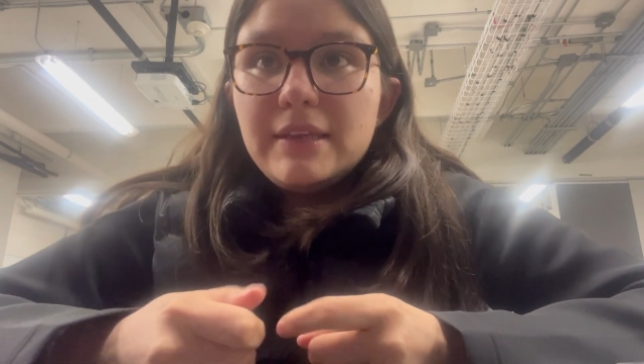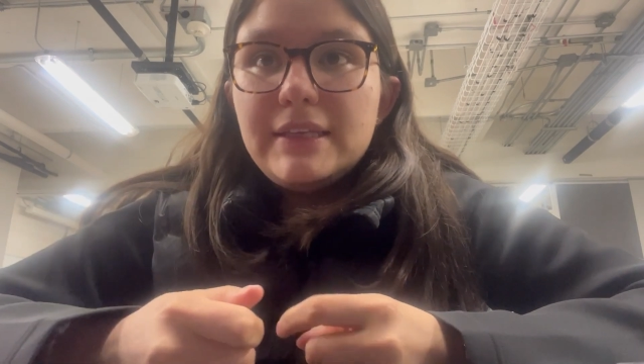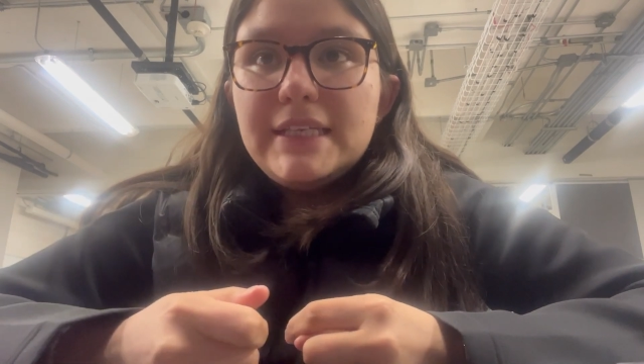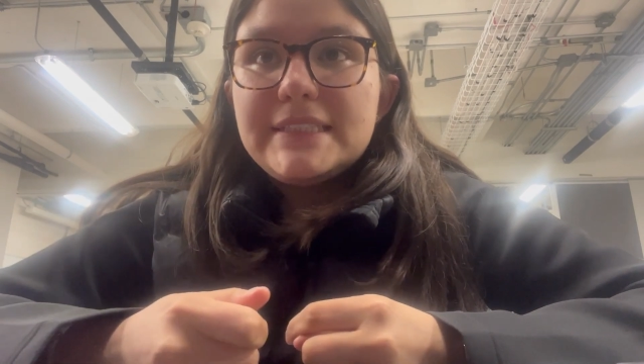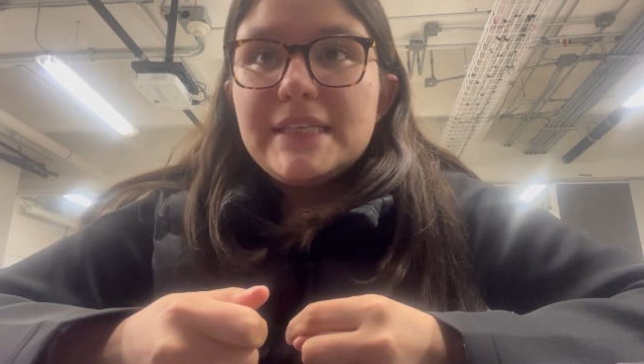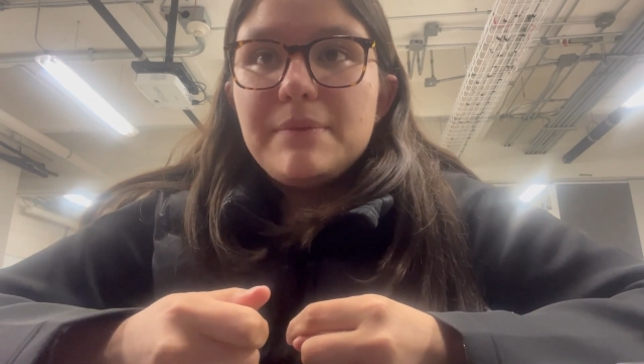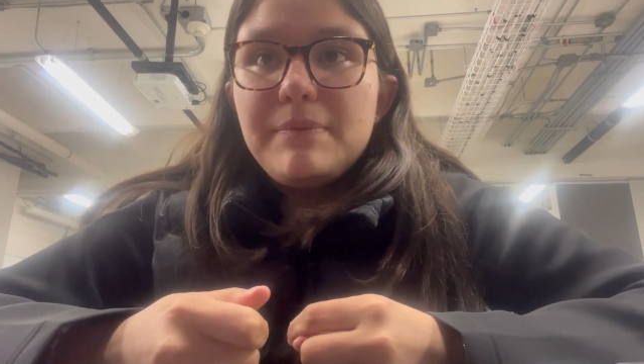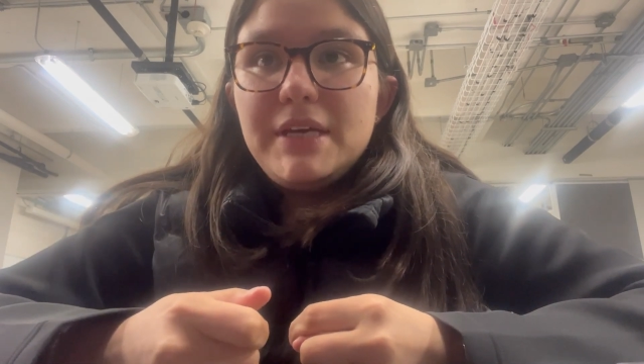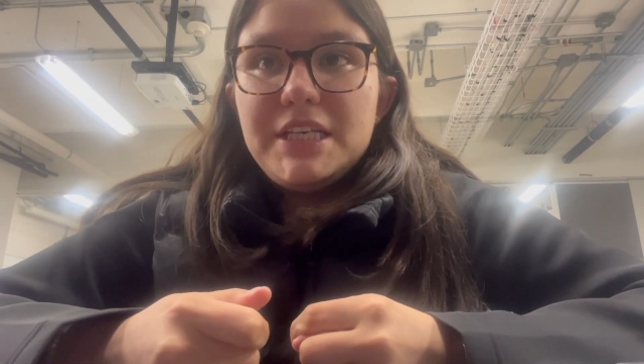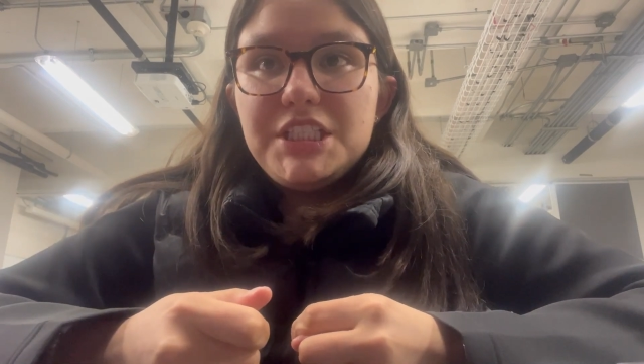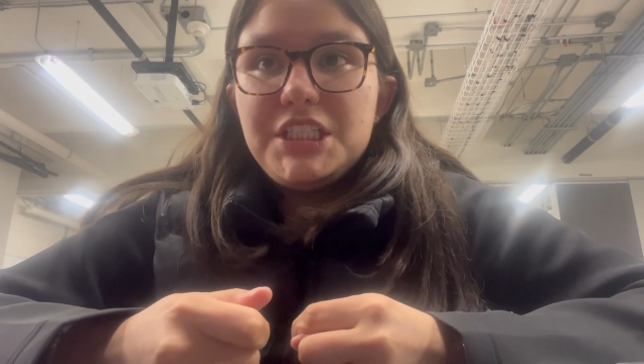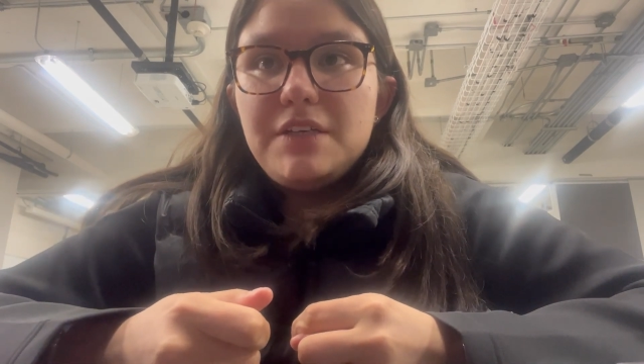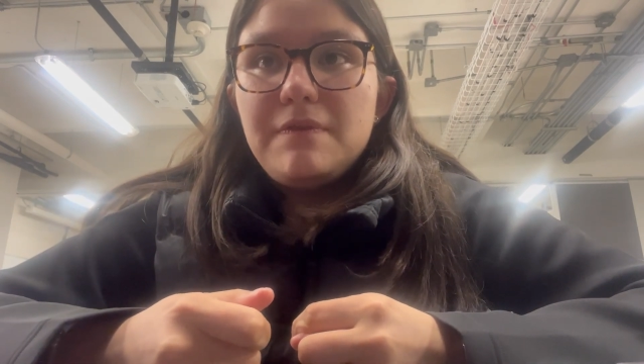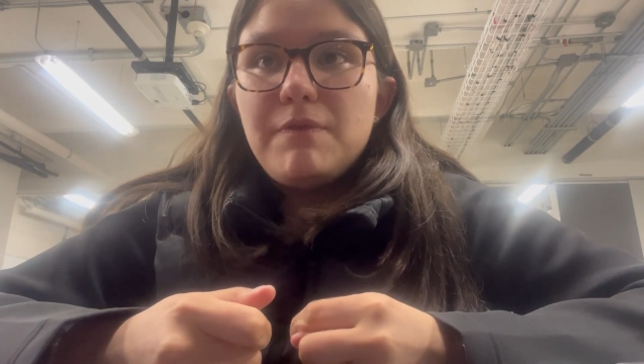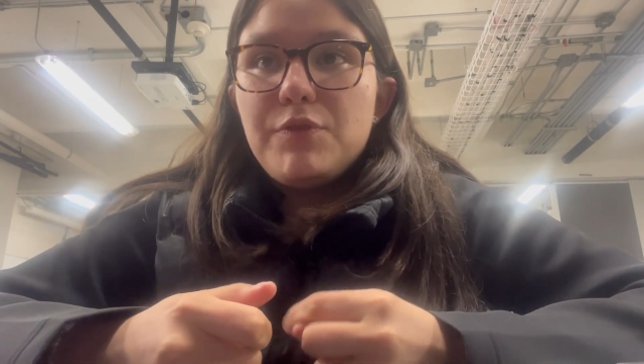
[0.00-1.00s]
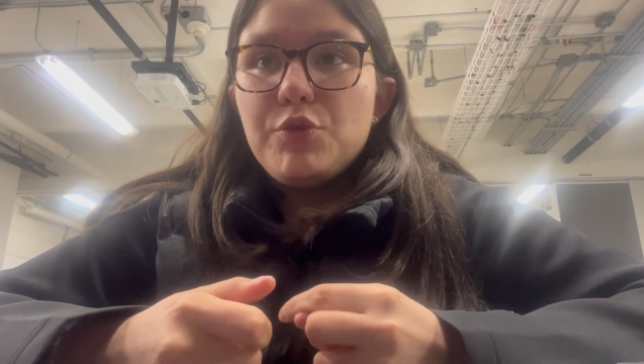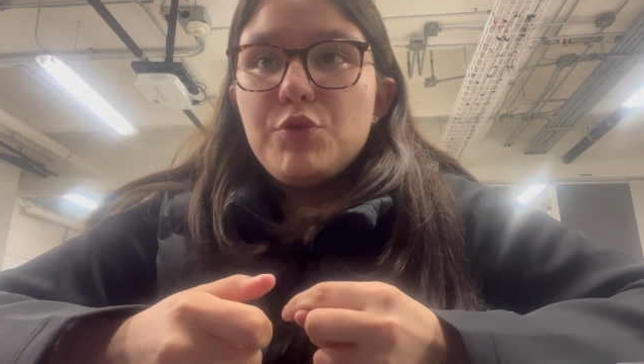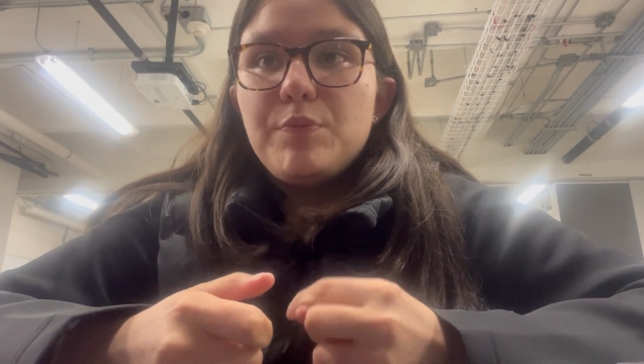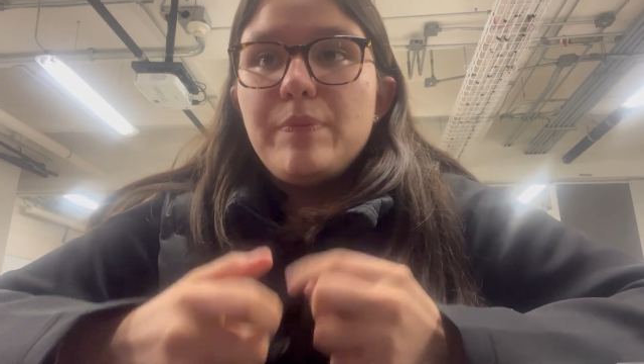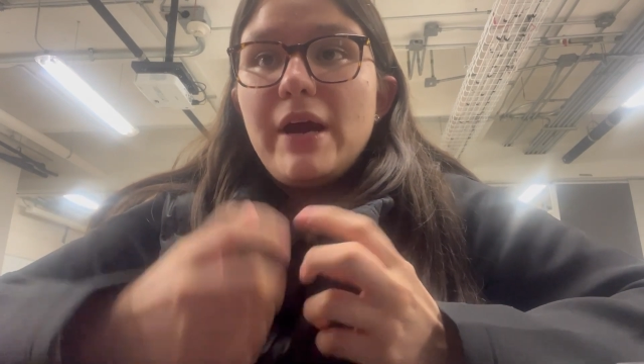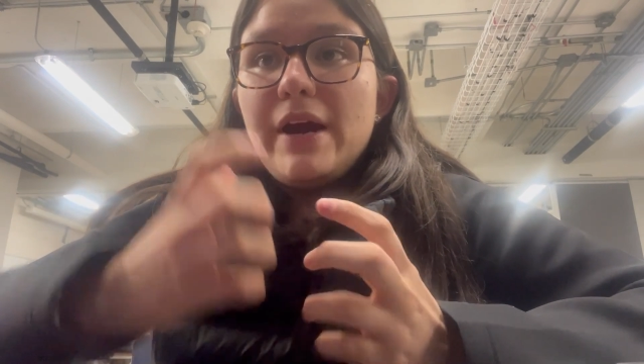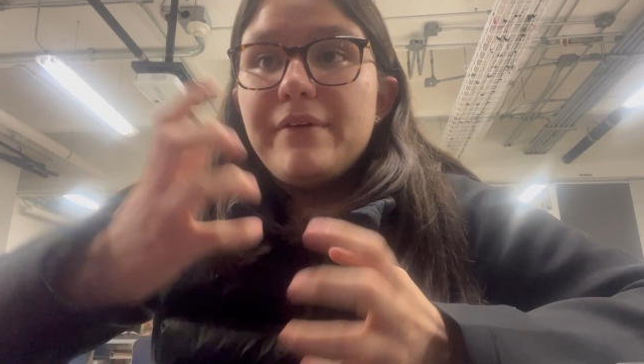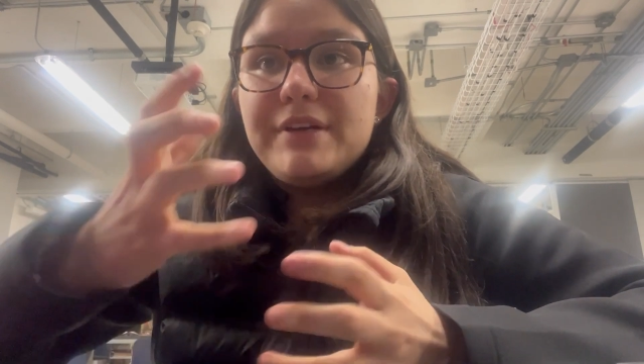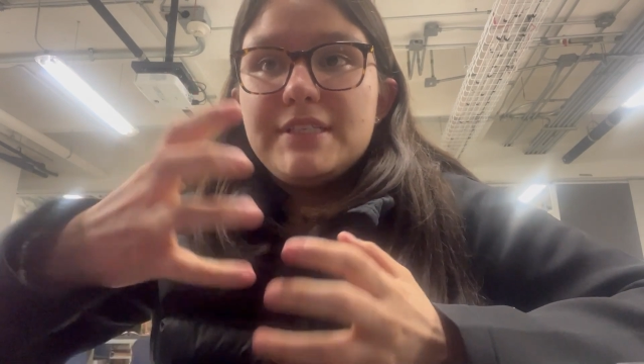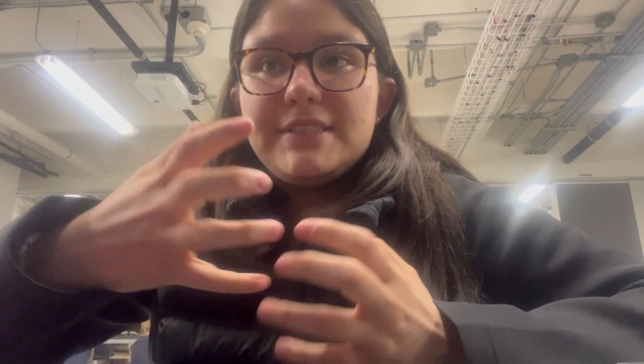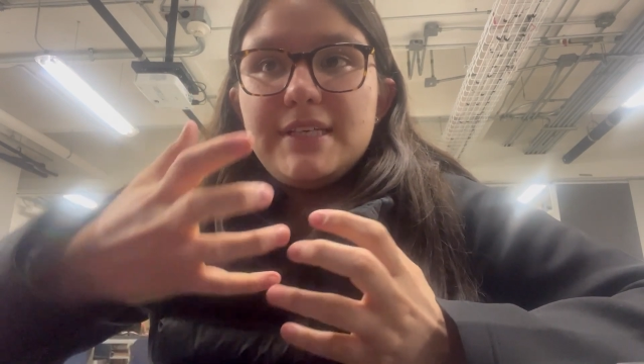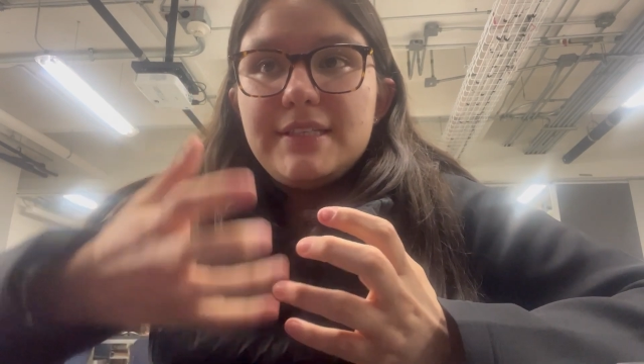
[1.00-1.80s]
This can be achieved through various